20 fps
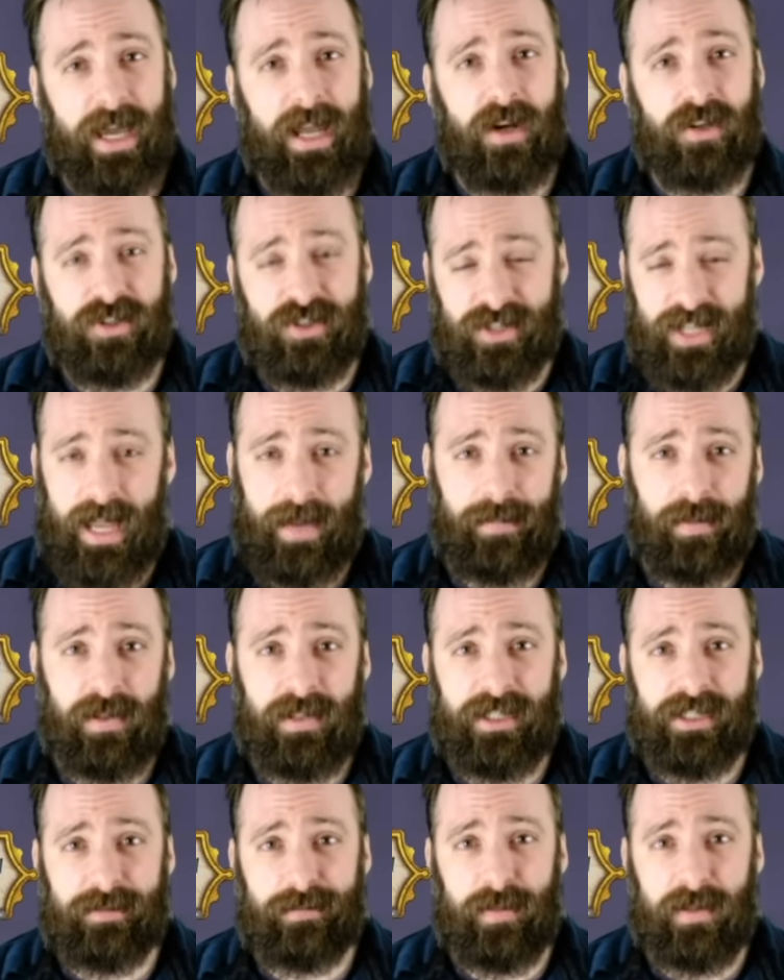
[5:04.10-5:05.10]
out our sample
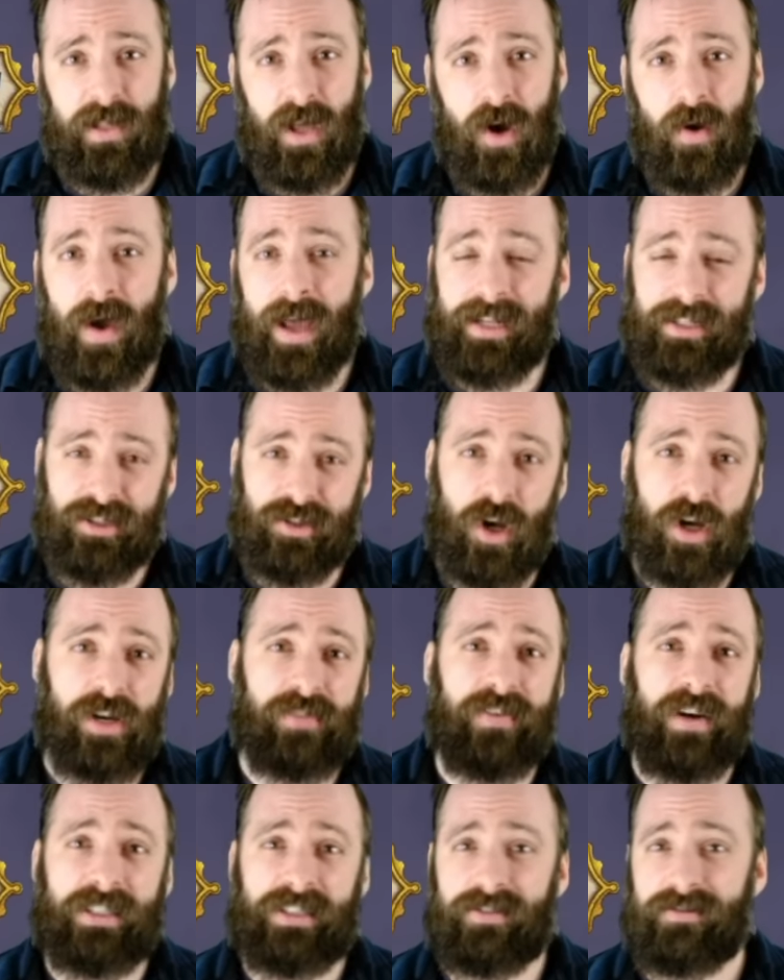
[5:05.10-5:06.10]
list below at
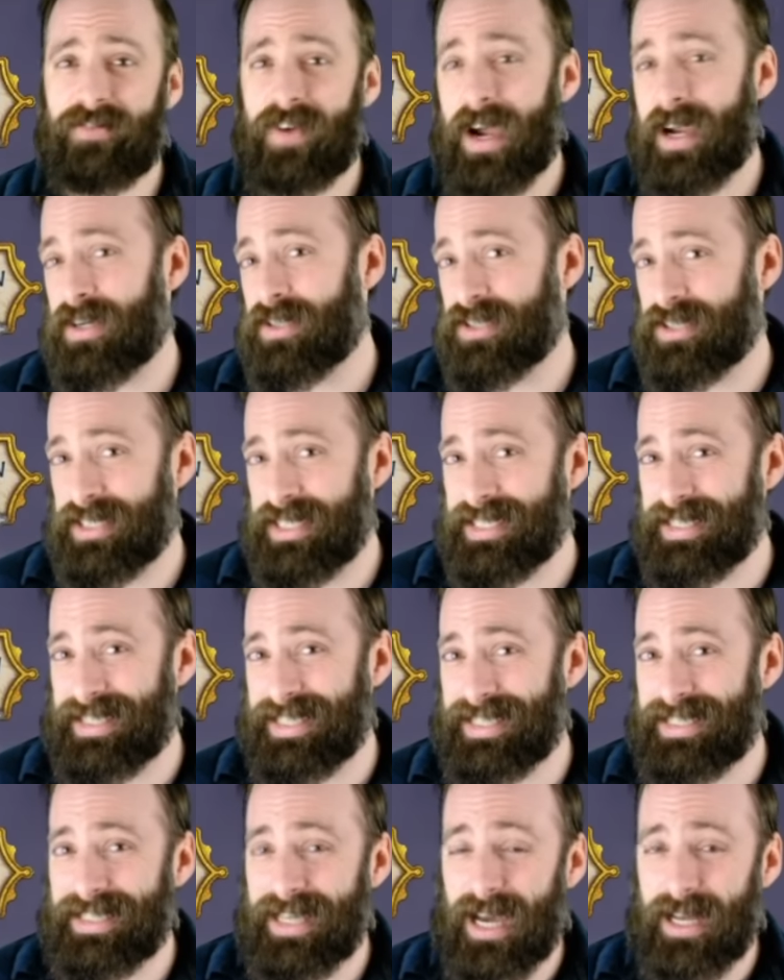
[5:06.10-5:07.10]

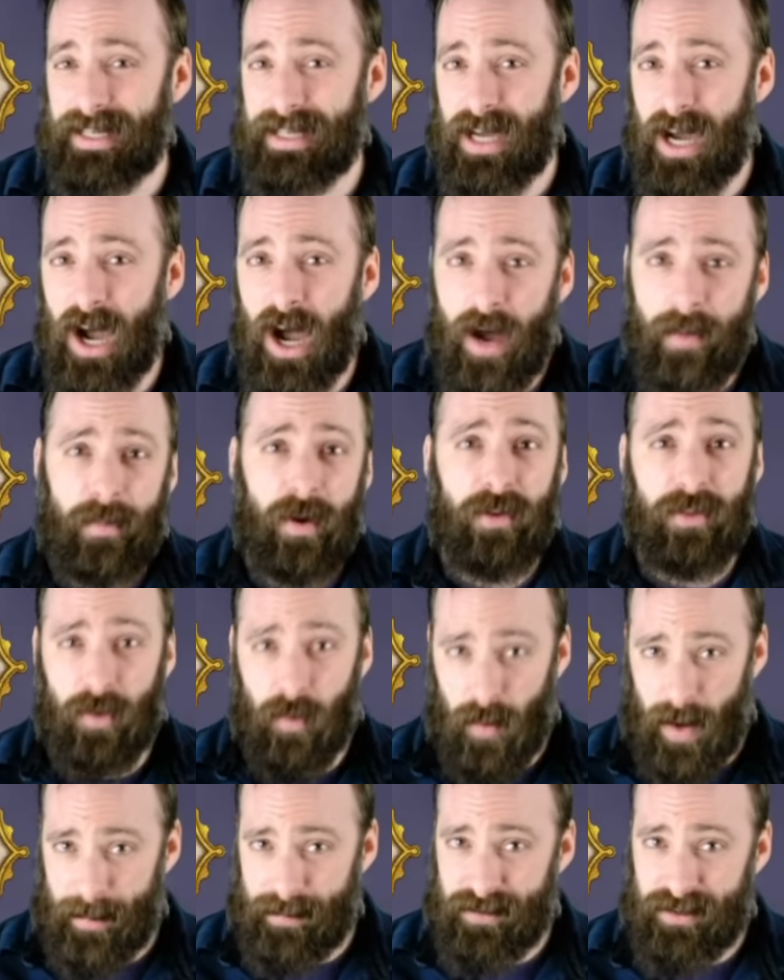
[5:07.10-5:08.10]
aSongOfIceAndFireCC.com, the
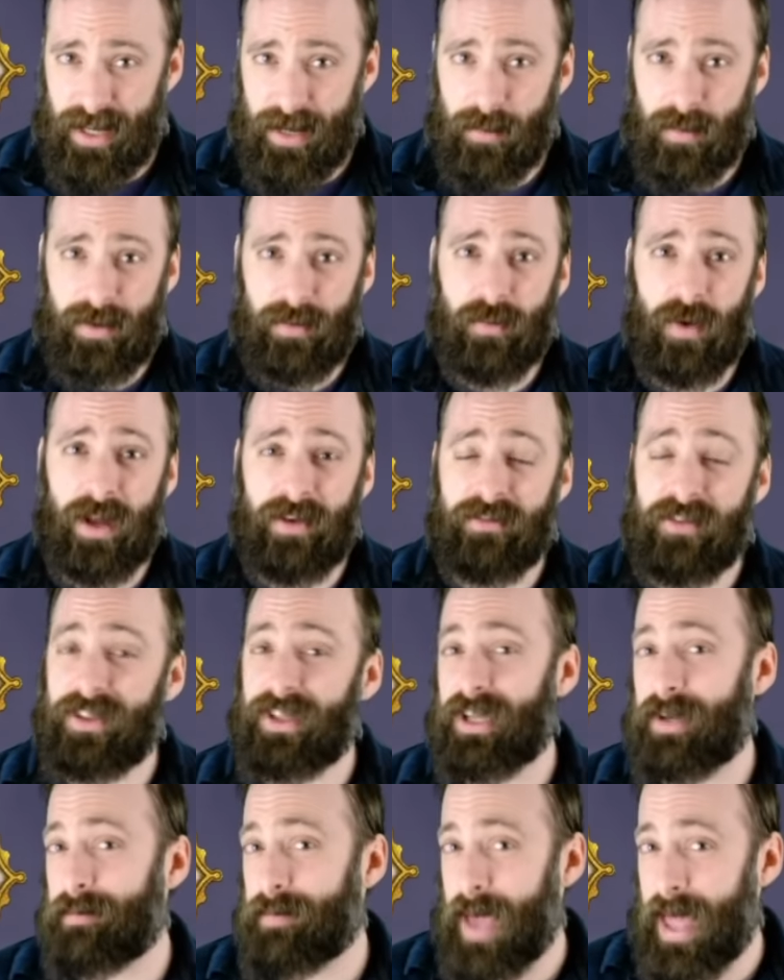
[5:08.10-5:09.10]
website we run for
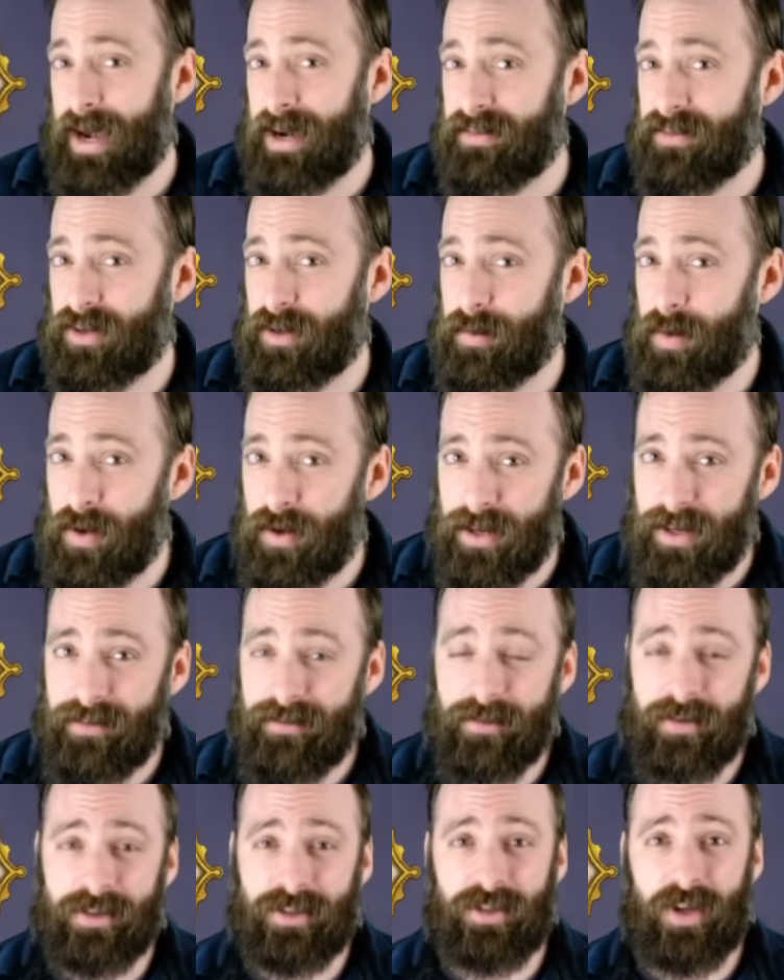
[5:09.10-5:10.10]
the competitive community
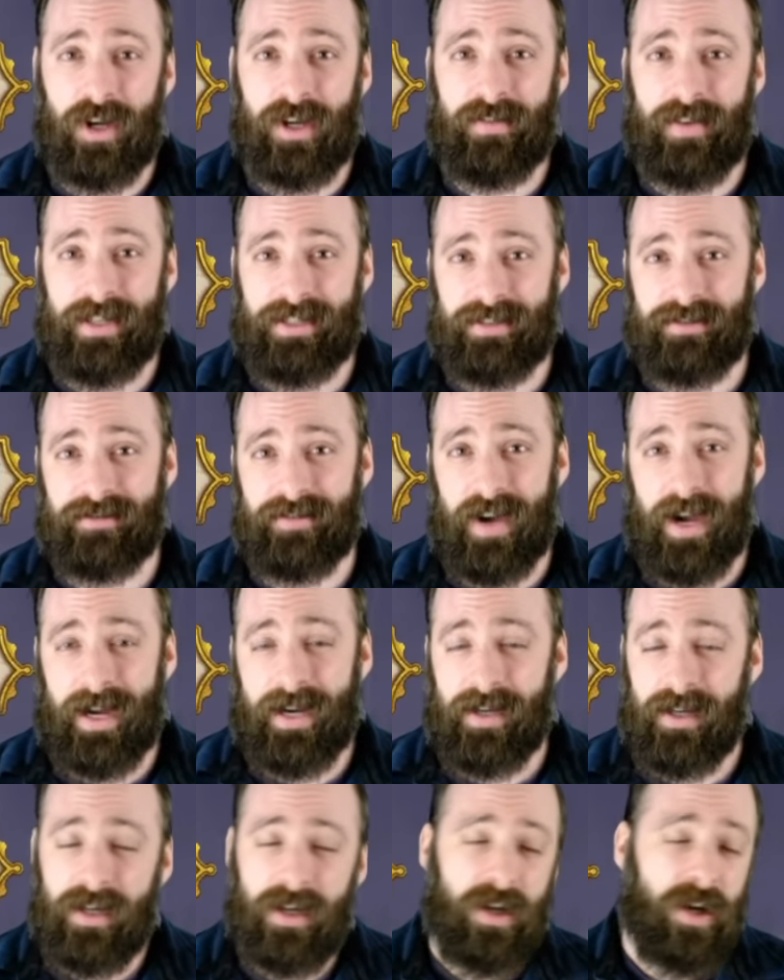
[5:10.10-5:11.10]
for A Song of Ice and
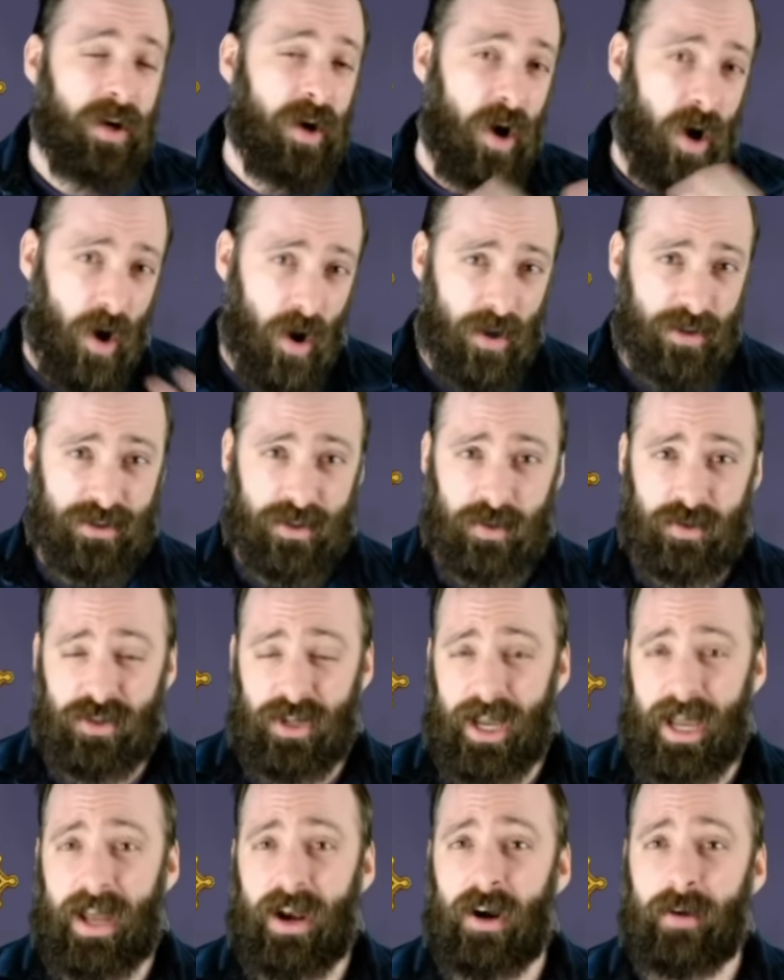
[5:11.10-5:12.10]
Fire. Also
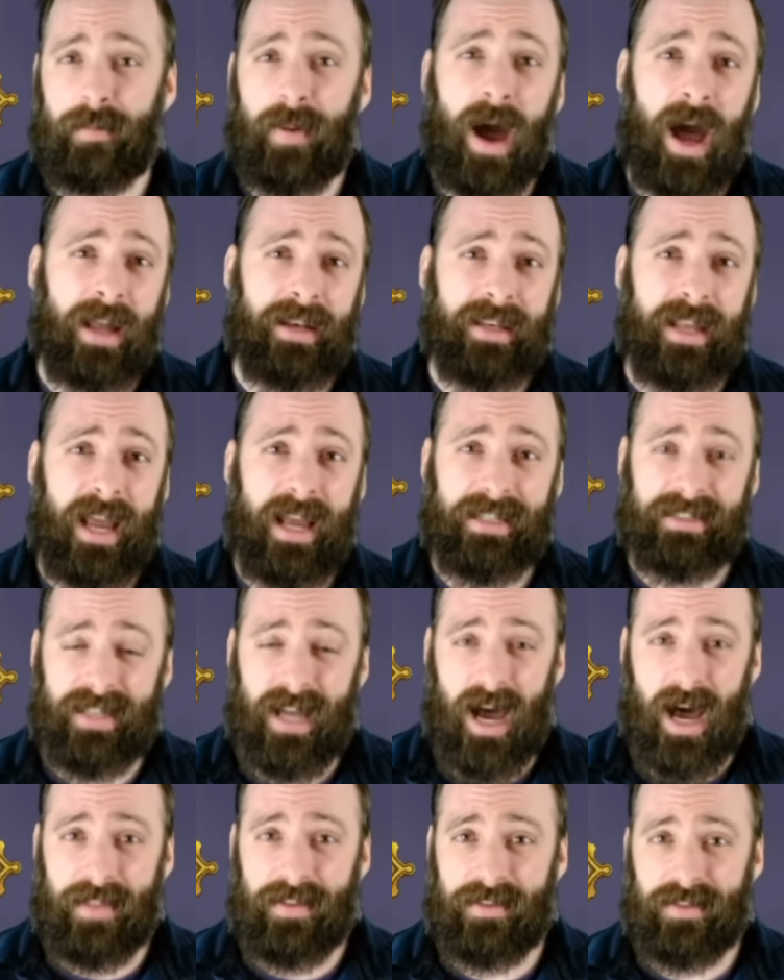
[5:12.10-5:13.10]
check out our podcast,
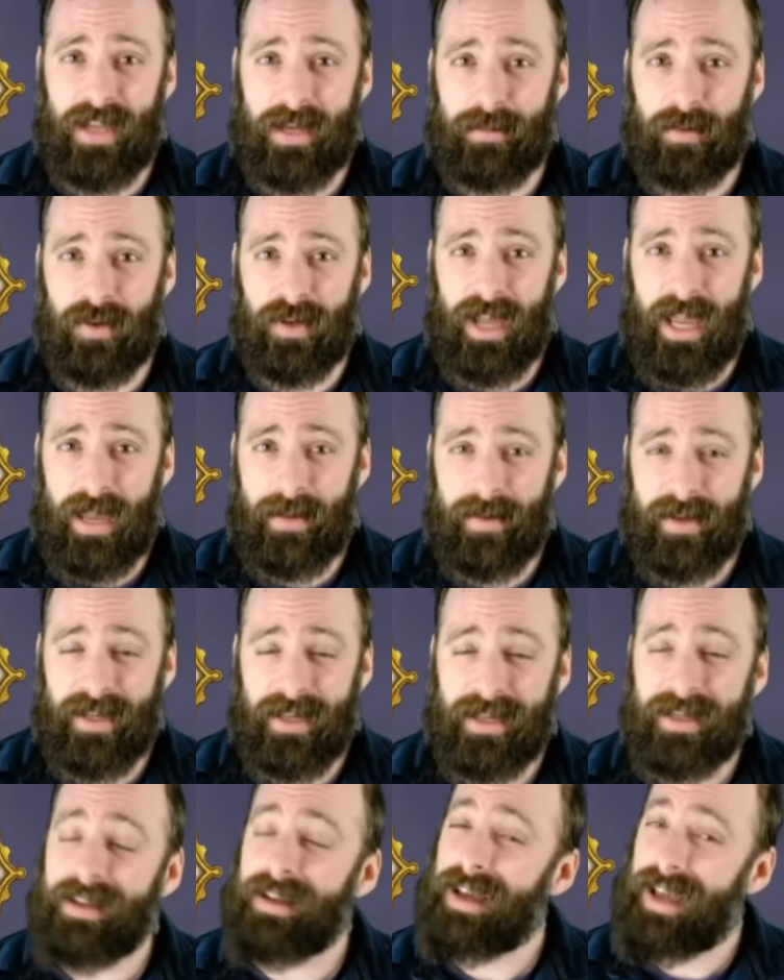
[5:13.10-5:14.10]
On the Table
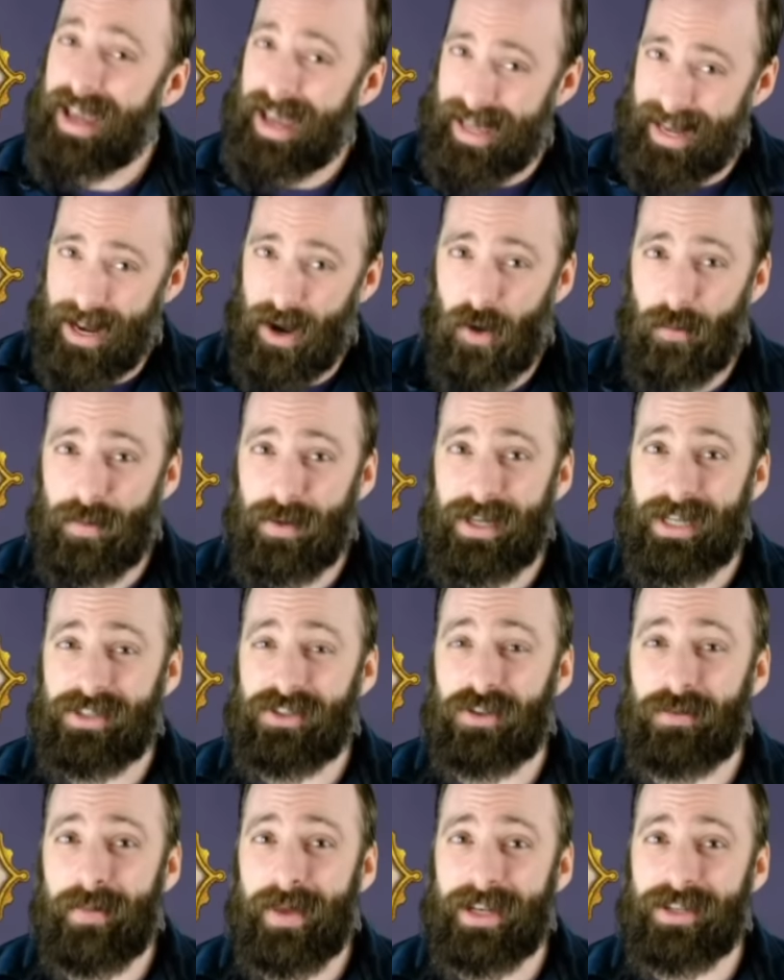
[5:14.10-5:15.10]
Gaming, and I hope you
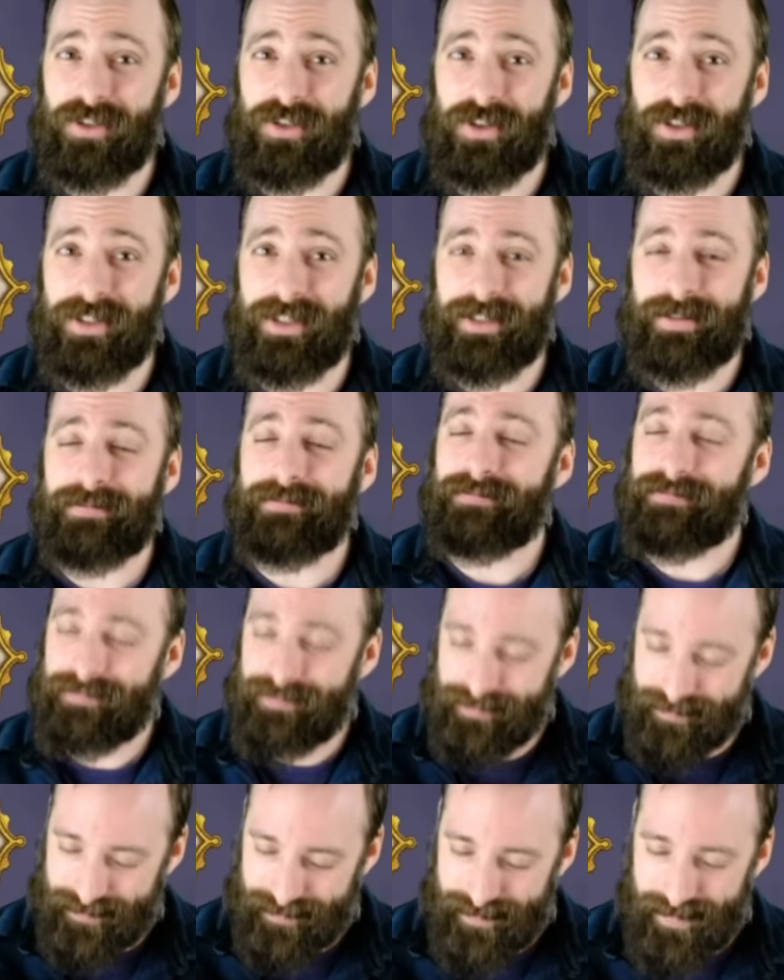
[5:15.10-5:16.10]
get your miniatures
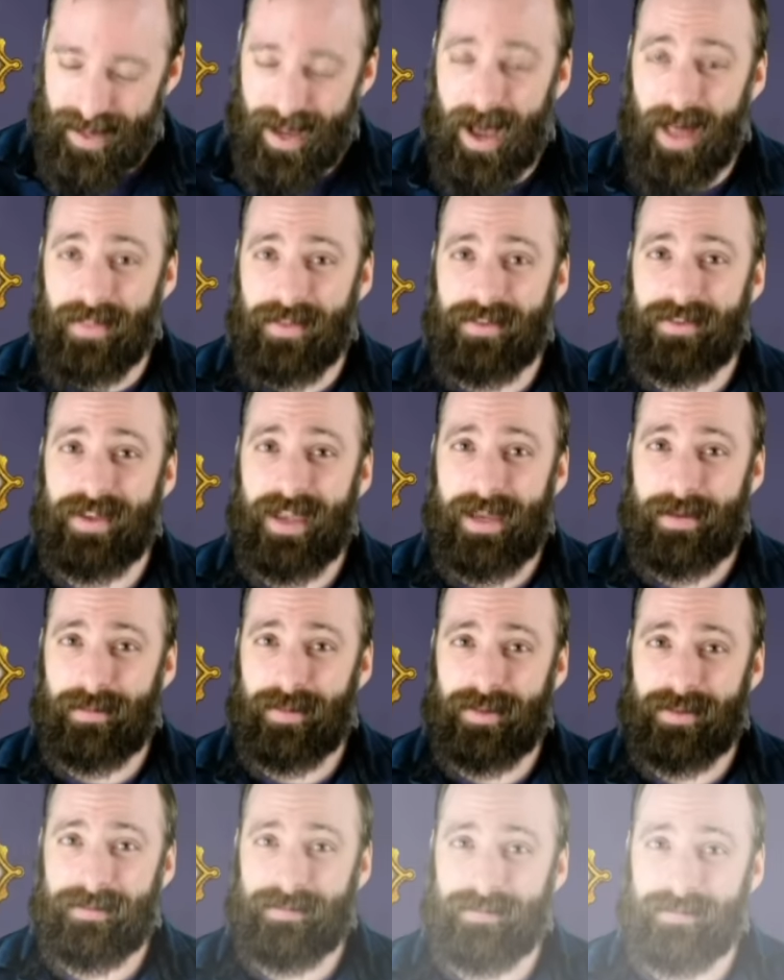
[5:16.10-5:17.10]
on the
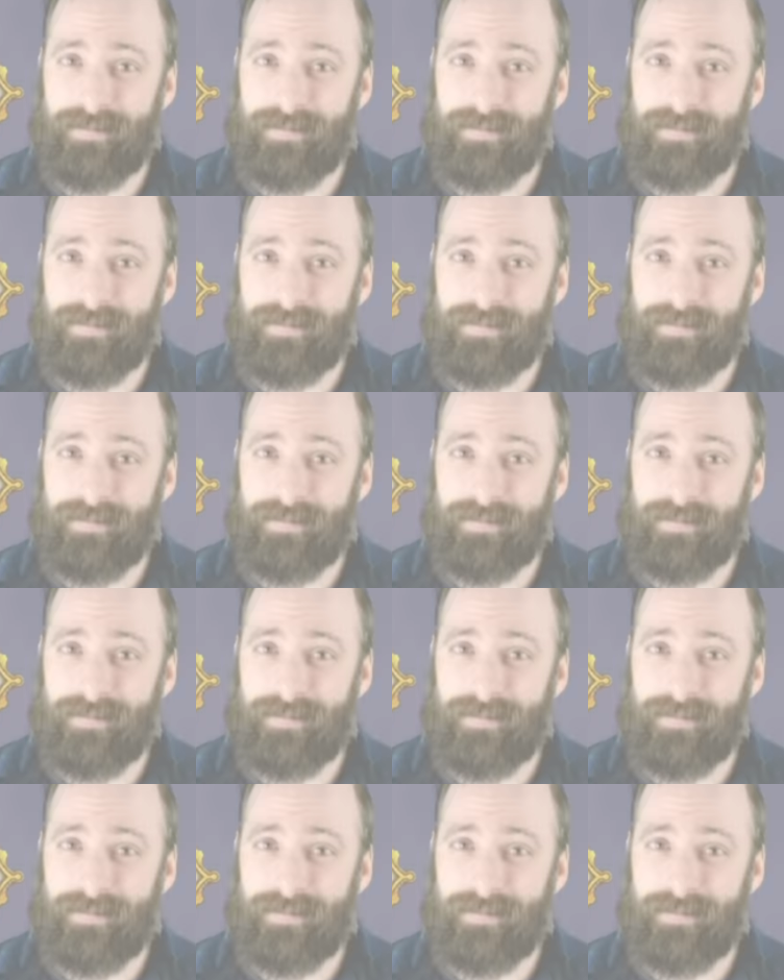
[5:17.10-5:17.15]
table.